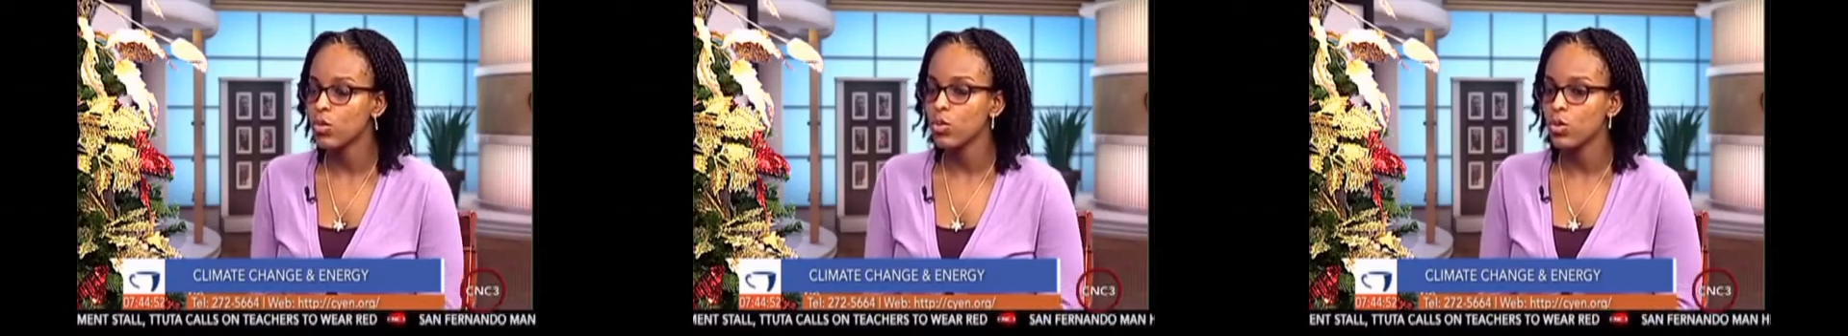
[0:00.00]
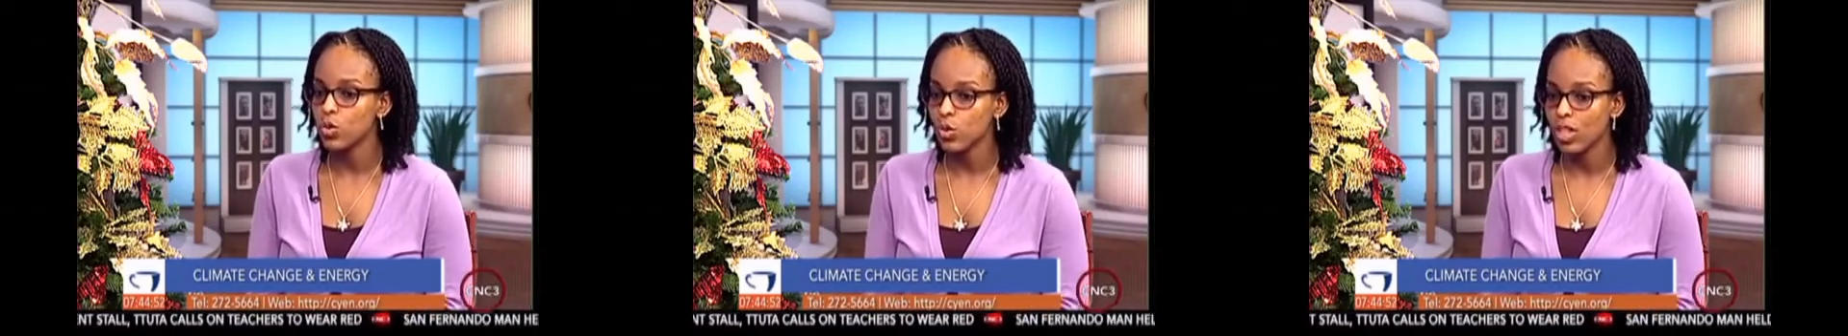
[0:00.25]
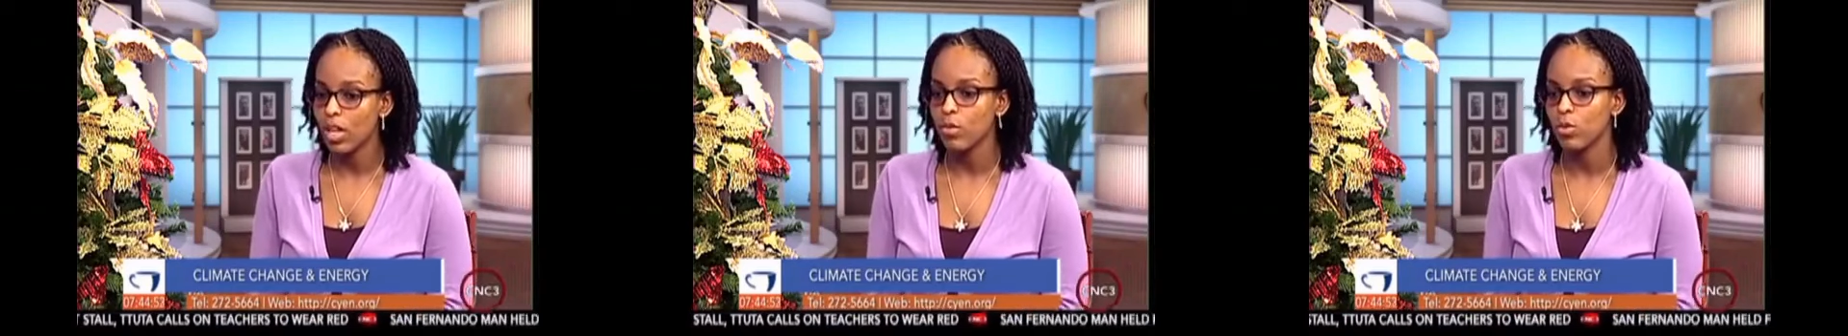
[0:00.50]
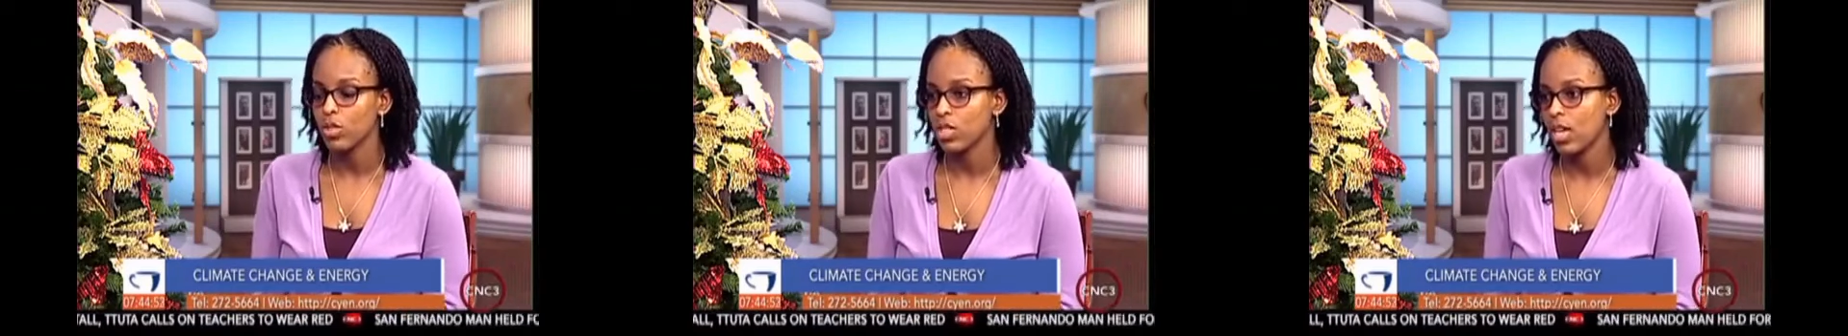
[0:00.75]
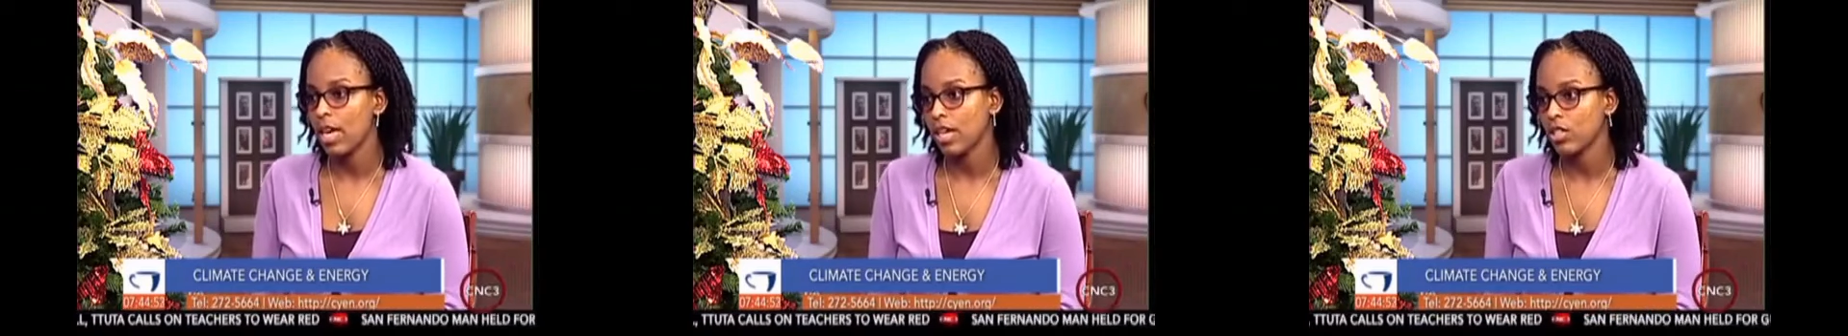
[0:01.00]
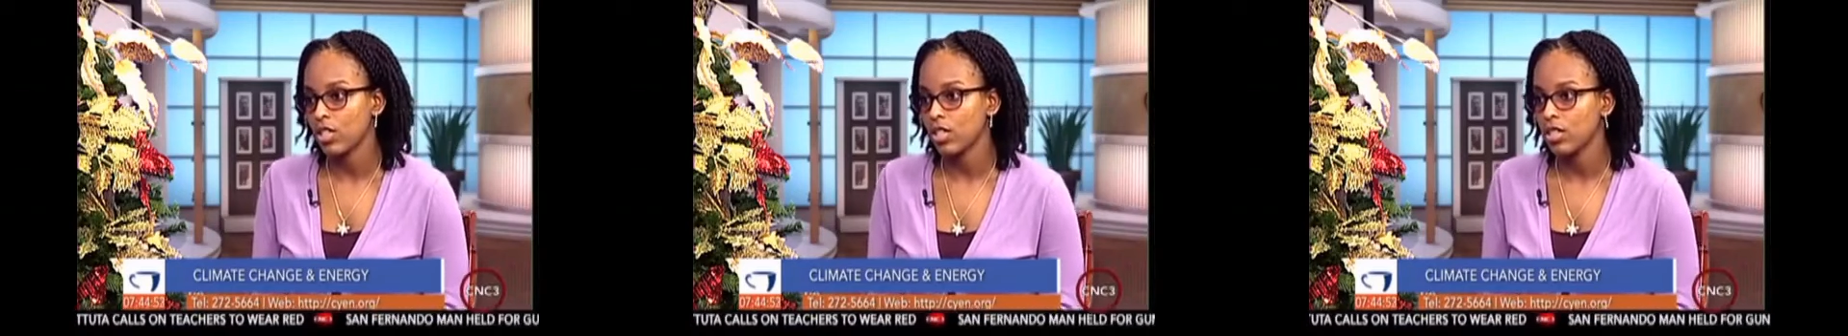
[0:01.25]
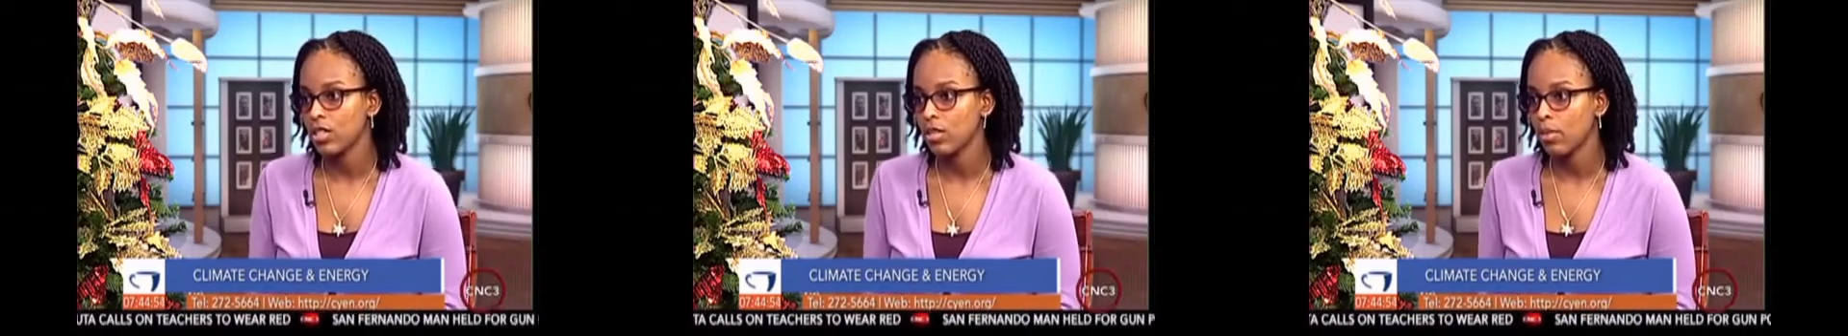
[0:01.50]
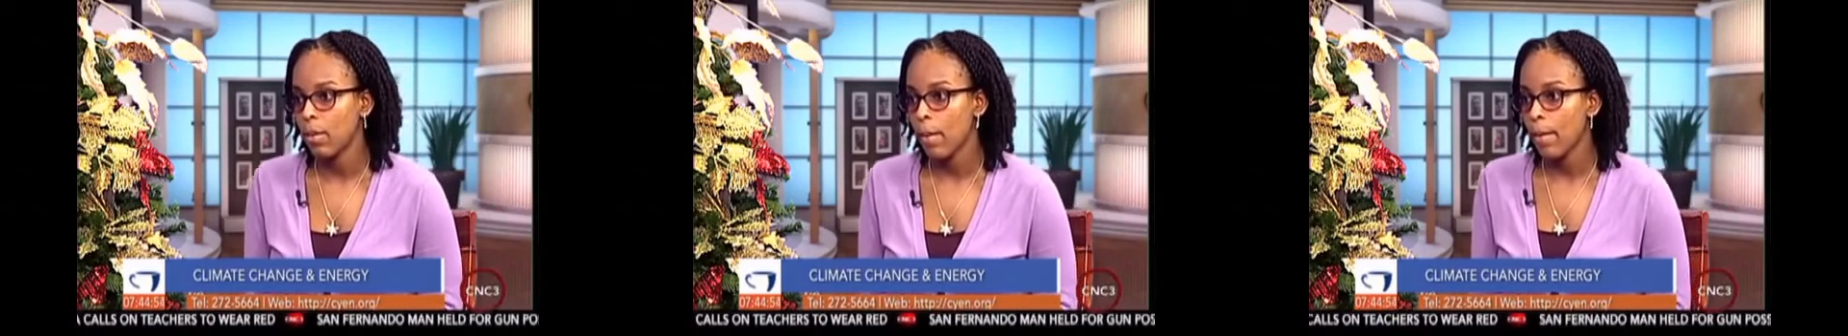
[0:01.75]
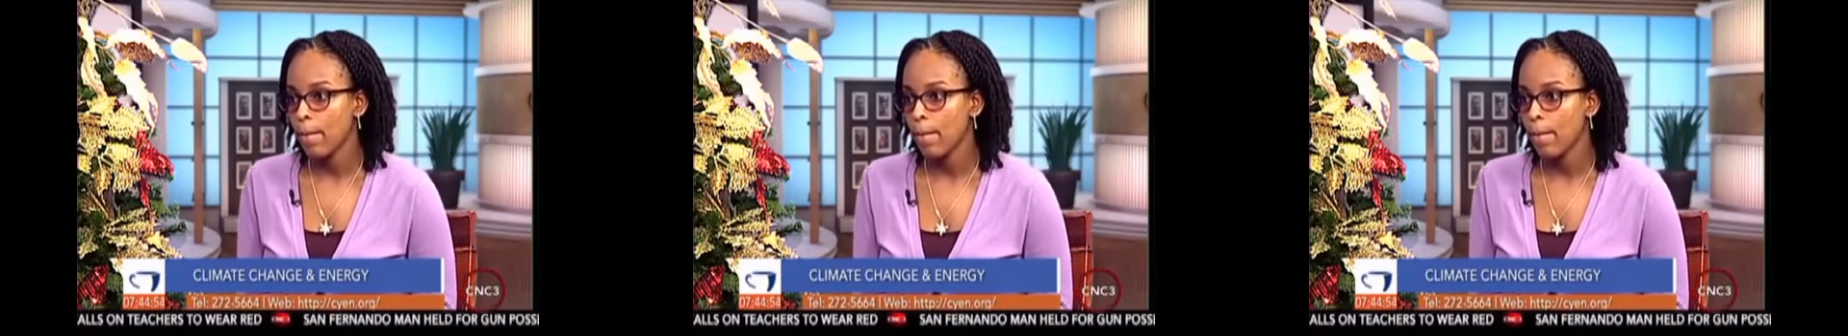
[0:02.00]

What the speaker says: to show them those connections.